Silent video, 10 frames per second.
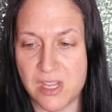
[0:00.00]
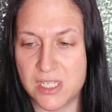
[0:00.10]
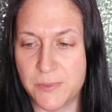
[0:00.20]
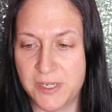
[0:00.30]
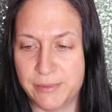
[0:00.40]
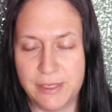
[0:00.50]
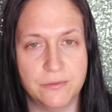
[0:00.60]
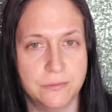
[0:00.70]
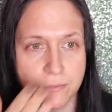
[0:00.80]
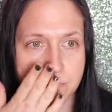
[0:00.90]
it's been
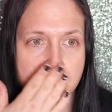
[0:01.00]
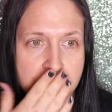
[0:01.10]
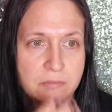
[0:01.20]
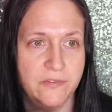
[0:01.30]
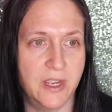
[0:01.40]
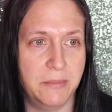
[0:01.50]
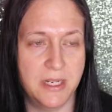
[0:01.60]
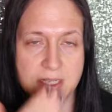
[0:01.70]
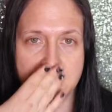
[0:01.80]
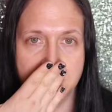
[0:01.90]
about 5
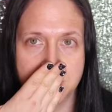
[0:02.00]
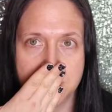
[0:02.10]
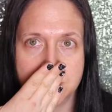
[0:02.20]
minutes and